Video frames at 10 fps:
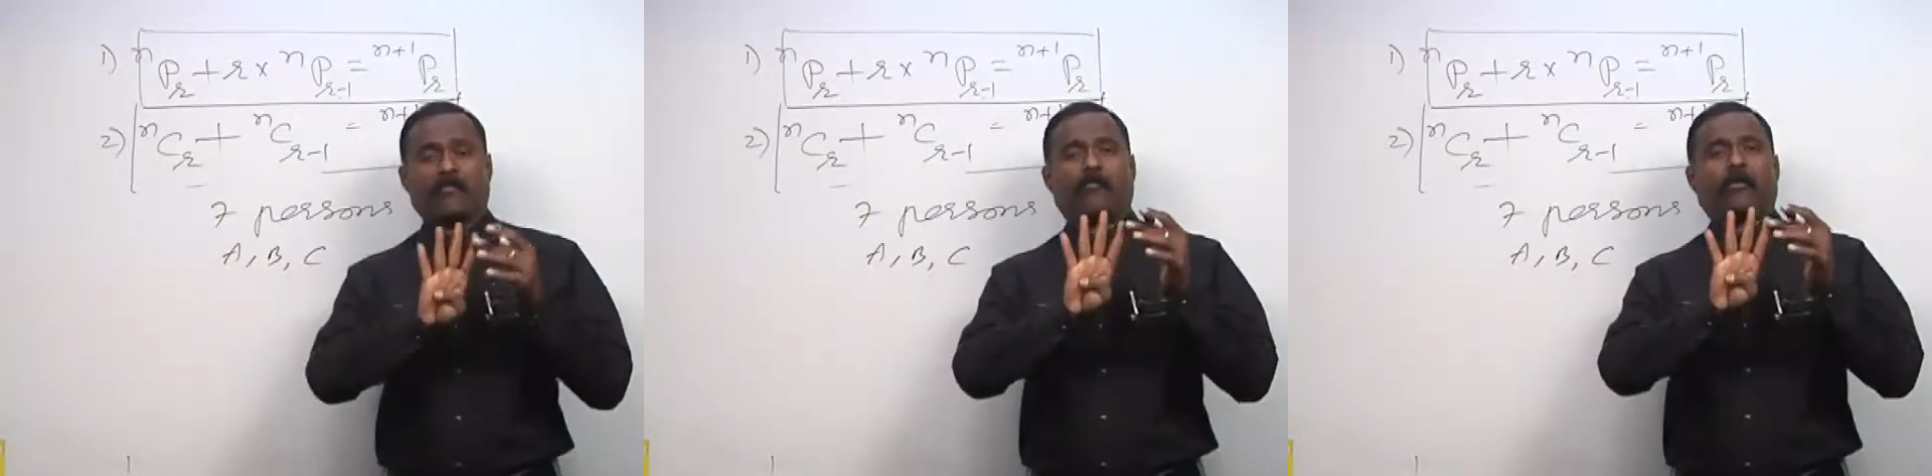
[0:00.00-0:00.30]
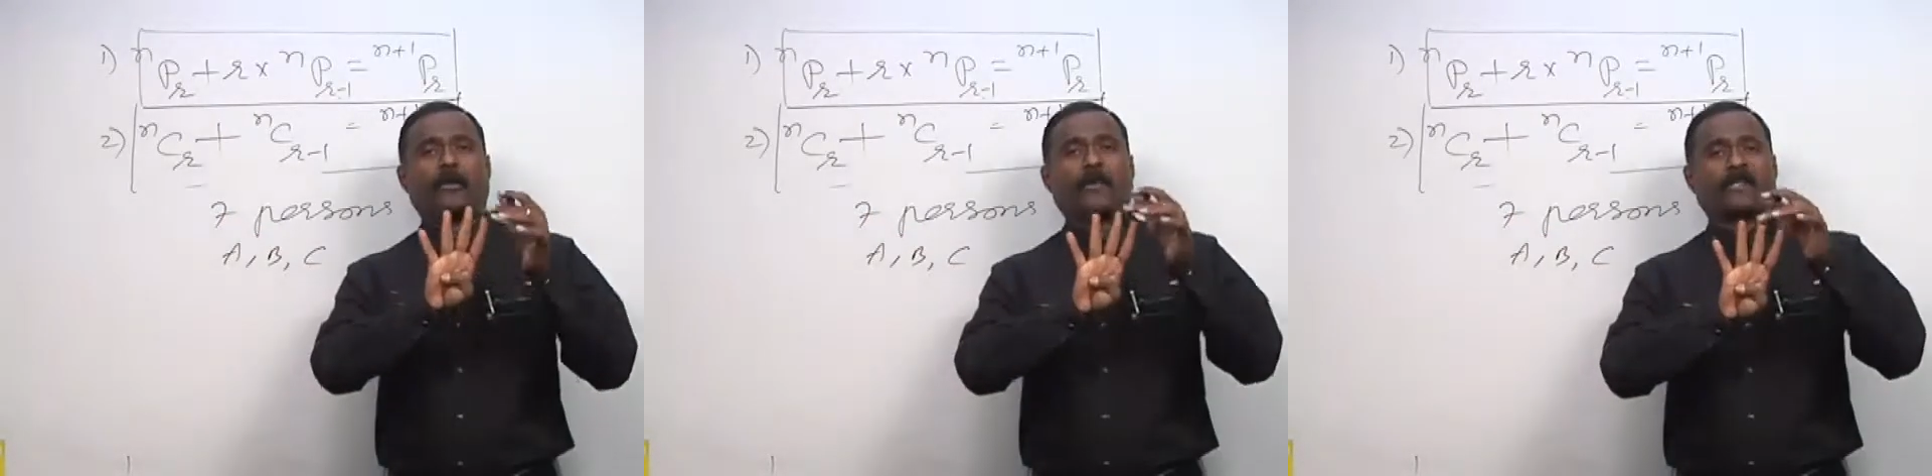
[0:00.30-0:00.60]

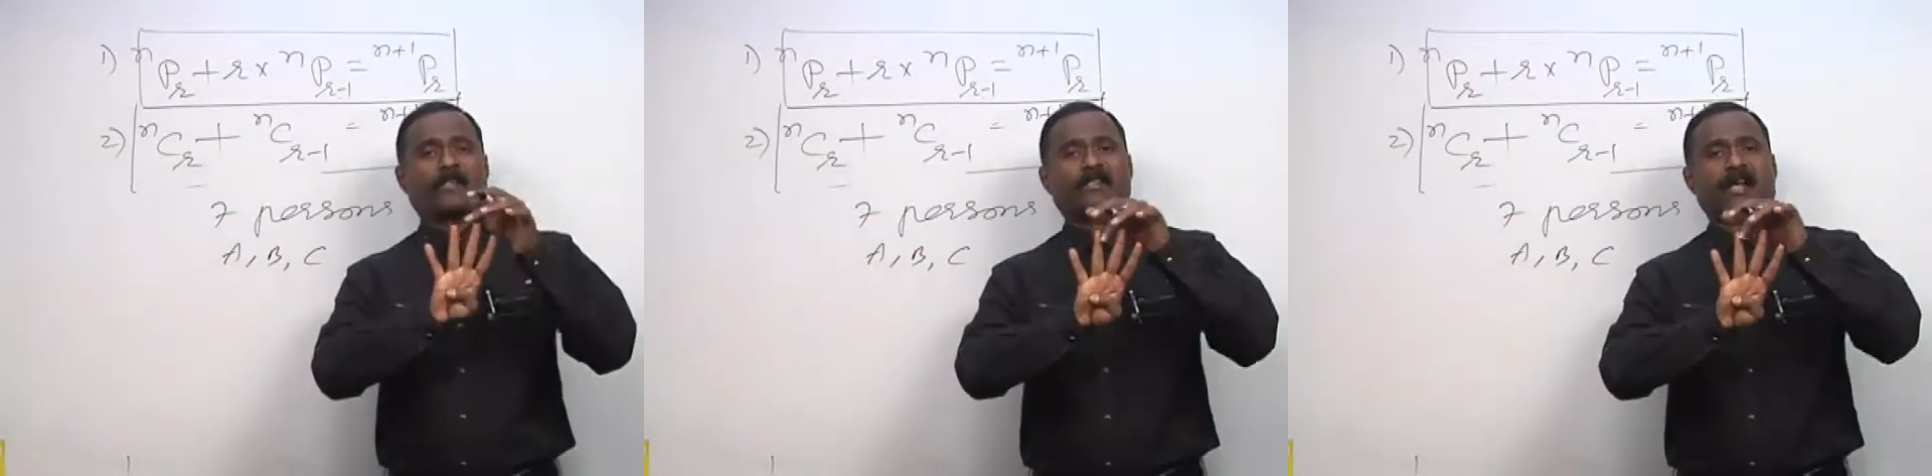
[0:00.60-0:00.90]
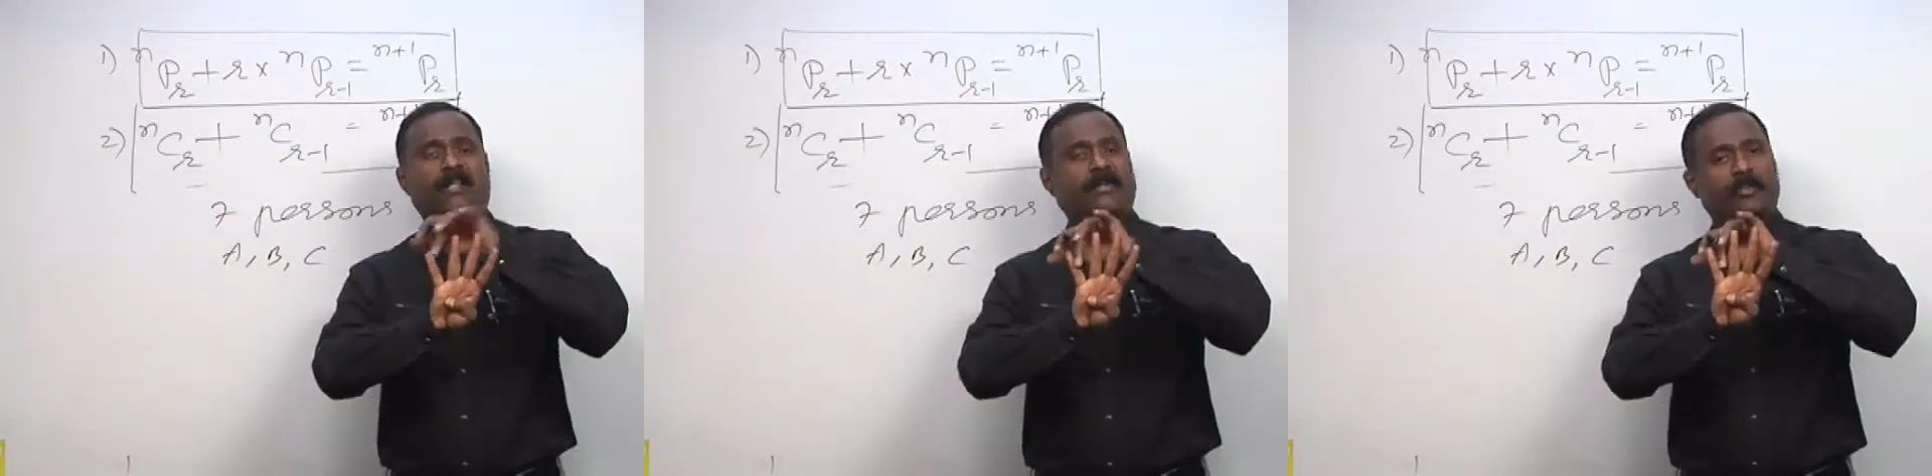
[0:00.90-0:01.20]
4 persons
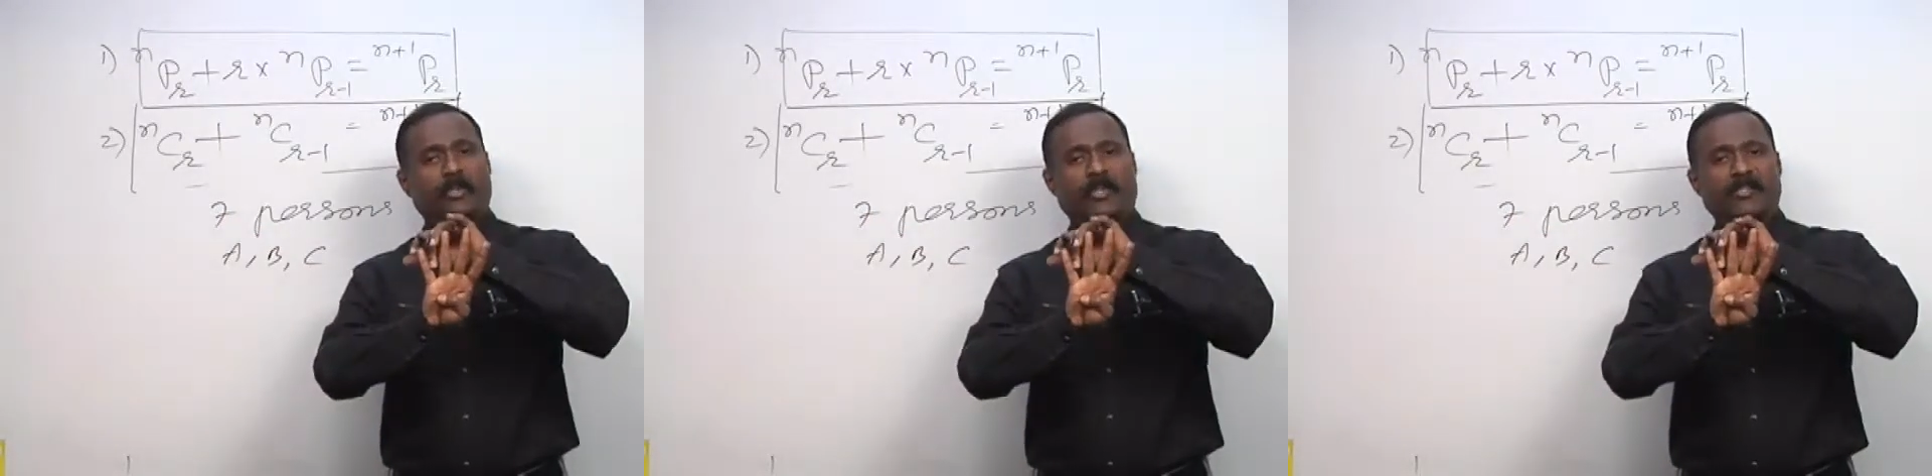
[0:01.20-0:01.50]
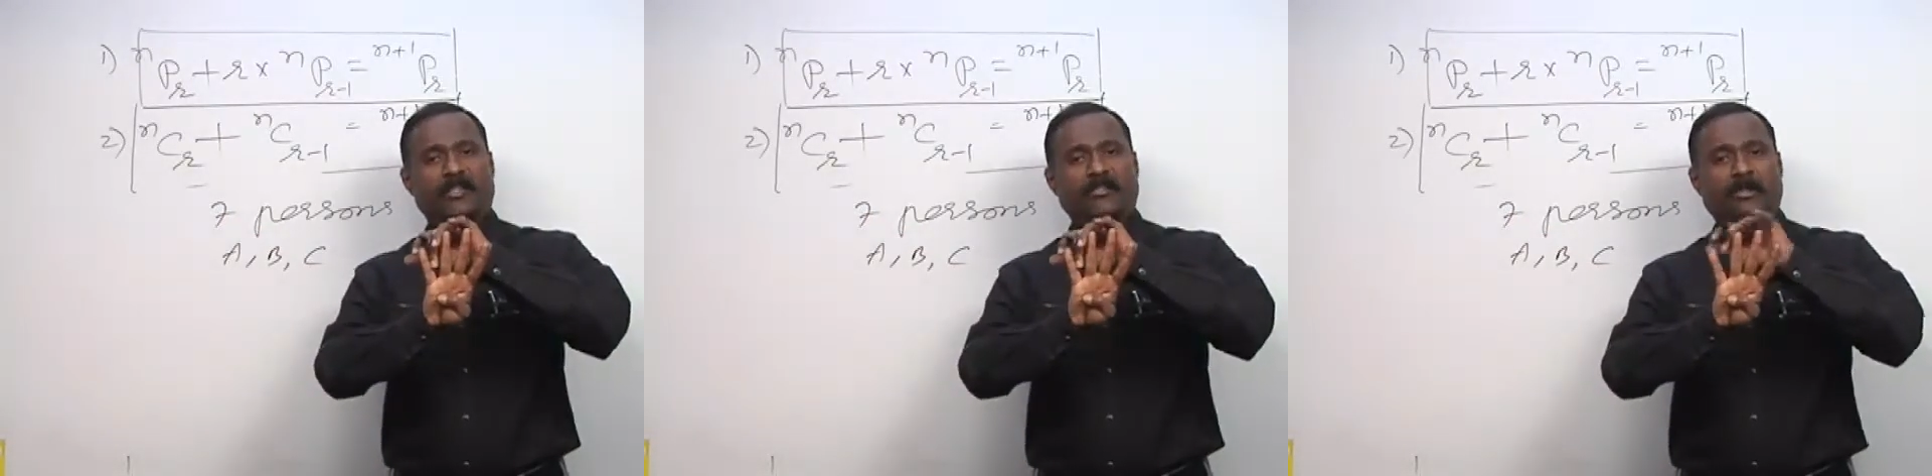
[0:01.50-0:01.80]
are there without
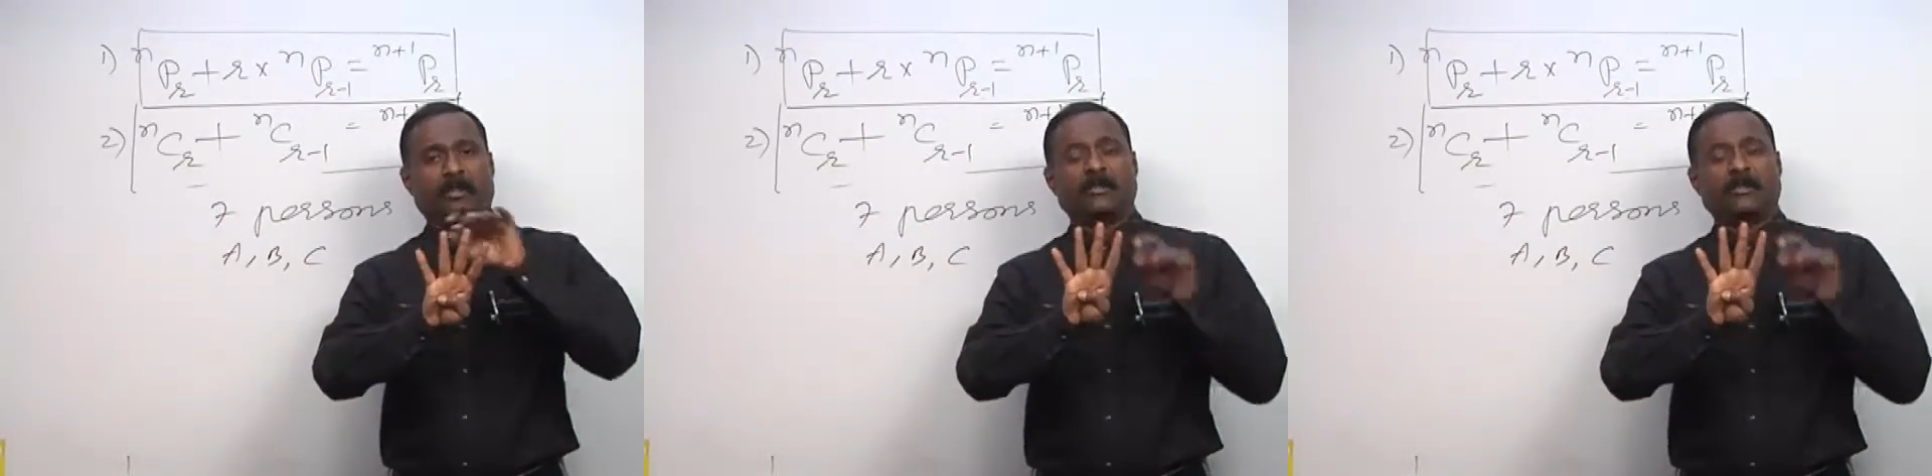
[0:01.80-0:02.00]
restriction.